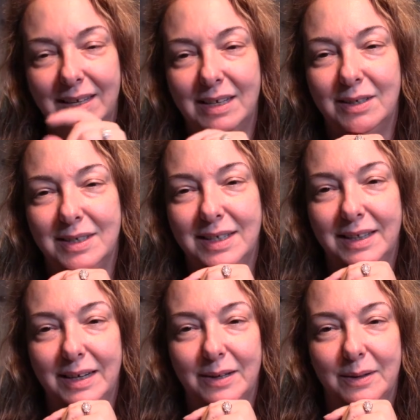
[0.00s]
And I'll see you
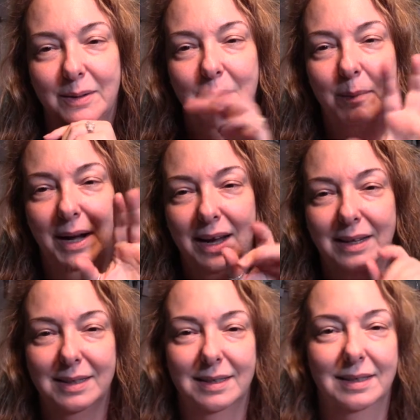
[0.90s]
later. Bye,
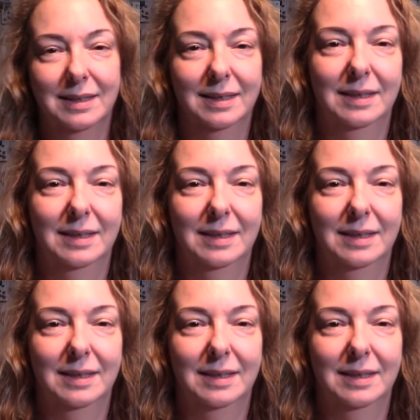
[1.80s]
guys.